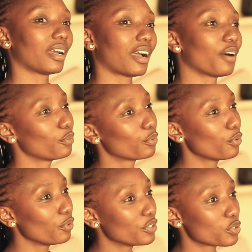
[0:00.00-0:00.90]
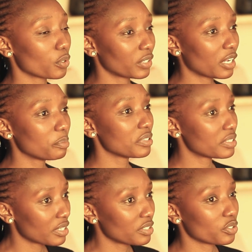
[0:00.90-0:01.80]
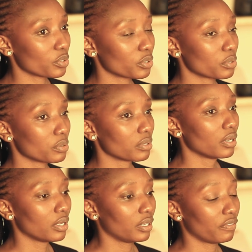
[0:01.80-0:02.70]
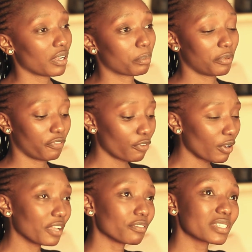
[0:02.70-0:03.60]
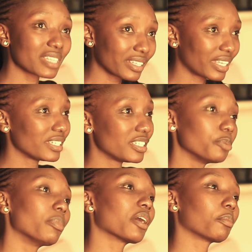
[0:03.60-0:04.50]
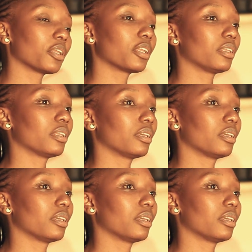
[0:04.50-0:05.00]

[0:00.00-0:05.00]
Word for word: I will go into other businesses also. In fact, before I even started the bag making,